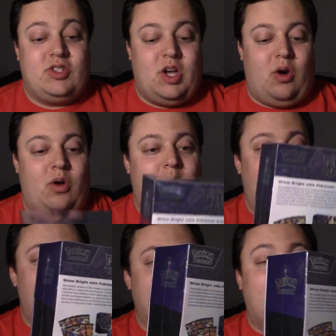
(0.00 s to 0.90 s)
So,
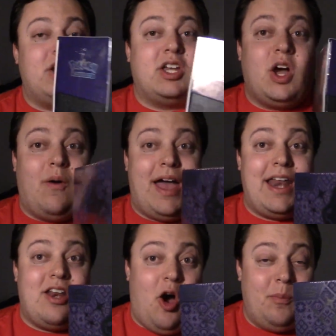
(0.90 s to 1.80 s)
we're going to go
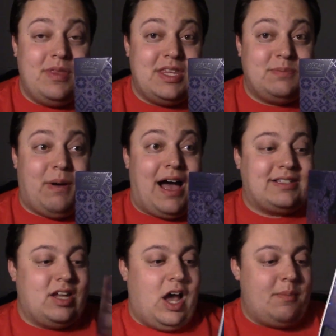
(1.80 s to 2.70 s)
ahead and open this
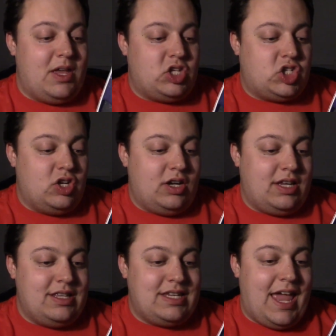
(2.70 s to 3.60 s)
box up. It
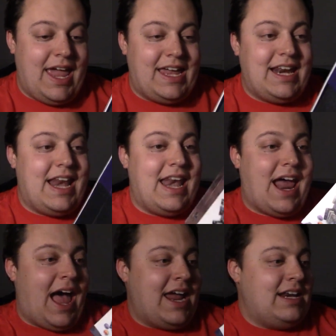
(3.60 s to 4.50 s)
should contain
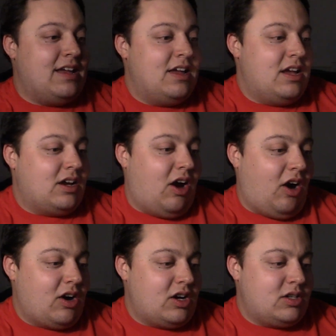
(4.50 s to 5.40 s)
nine
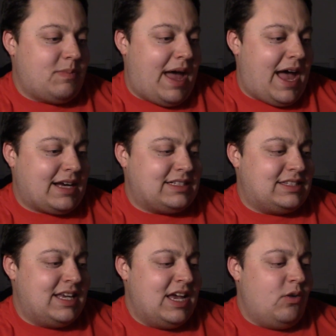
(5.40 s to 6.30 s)
card
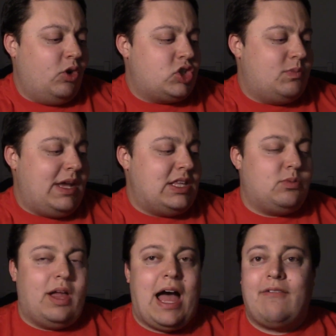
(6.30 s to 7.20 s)
packs, which
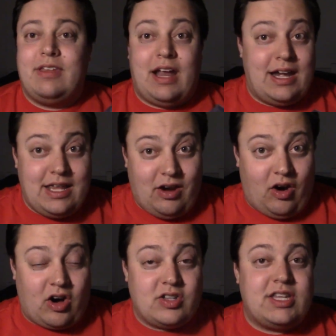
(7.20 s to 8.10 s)
means we'll have 90
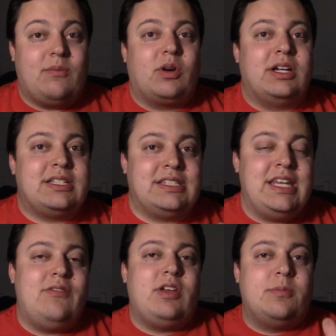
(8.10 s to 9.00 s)
cards, and we're going to
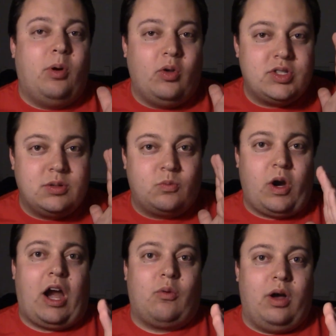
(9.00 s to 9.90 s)
see if we can pull some
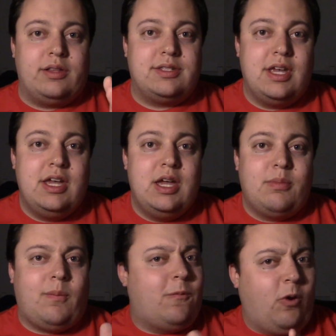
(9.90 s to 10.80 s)
rare ones.
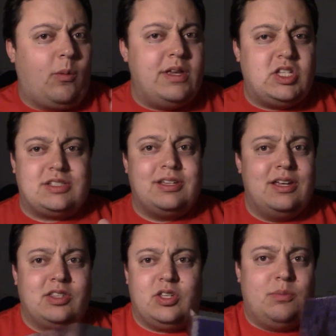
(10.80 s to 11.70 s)
But before we just
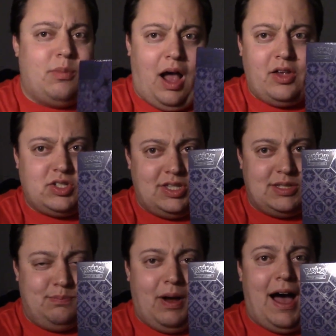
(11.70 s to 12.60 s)
demolish
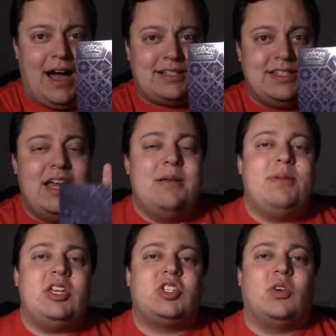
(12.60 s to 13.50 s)
this box,
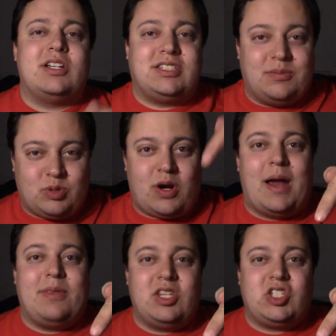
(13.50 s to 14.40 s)
be sure to
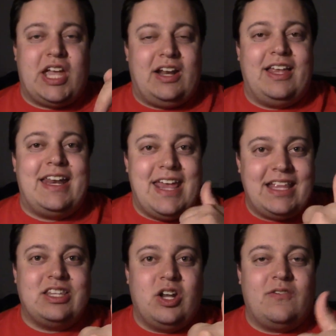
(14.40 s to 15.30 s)
subscribe to this channel and
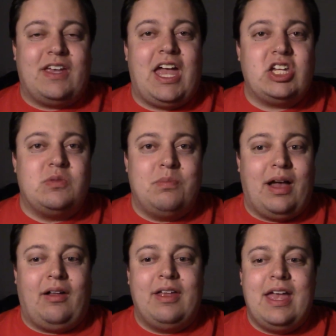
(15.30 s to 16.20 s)
hit the notification
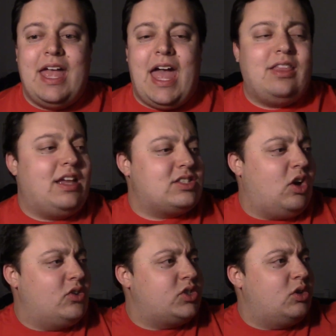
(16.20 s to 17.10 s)
bell. And let's
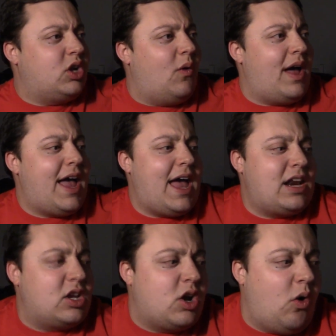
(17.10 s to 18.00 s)
also go
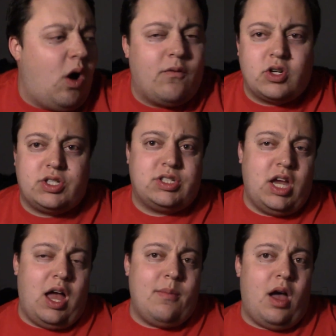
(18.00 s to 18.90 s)
ahead and go over
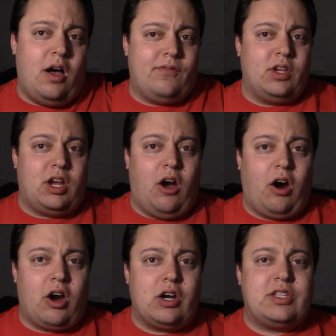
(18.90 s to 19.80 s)
some of the
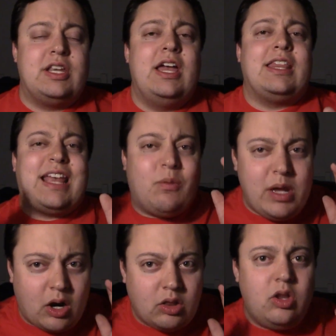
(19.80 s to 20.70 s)
cards that
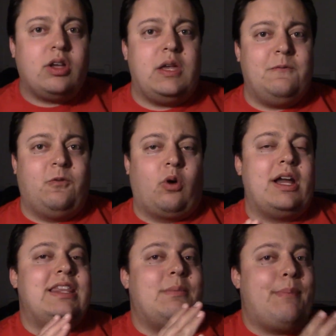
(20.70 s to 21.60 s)
we are looking
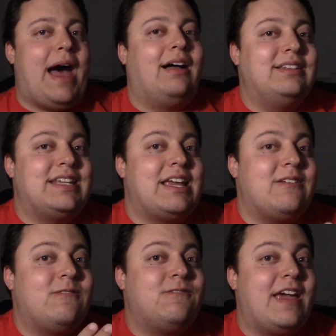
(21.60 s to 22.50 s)
for in the
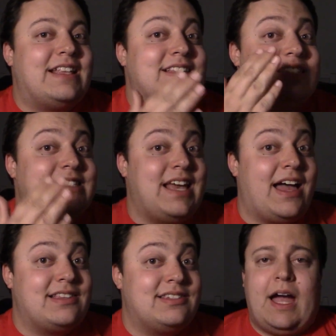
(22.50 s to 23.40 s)
Paldean Fates
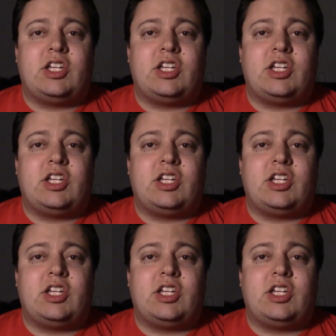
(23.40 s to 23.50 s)
set.